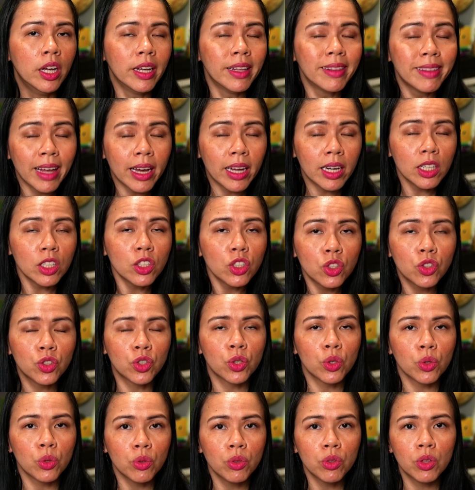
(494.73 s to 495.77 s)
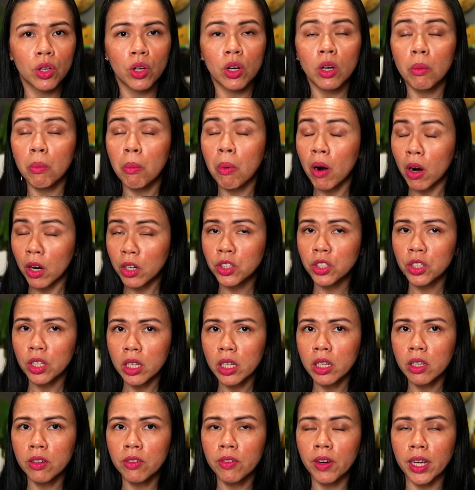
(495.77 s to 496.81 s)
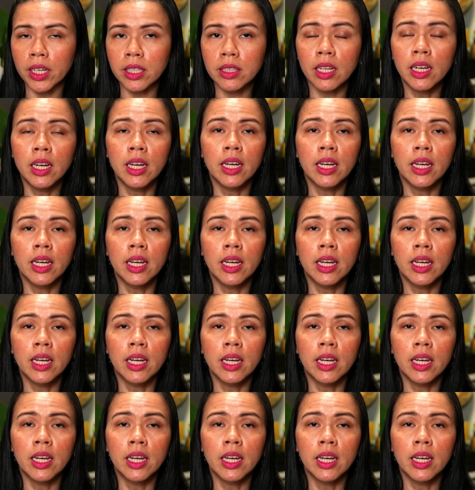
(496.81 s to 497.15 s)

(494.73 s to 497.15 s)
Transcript: That is true. They are partially correct.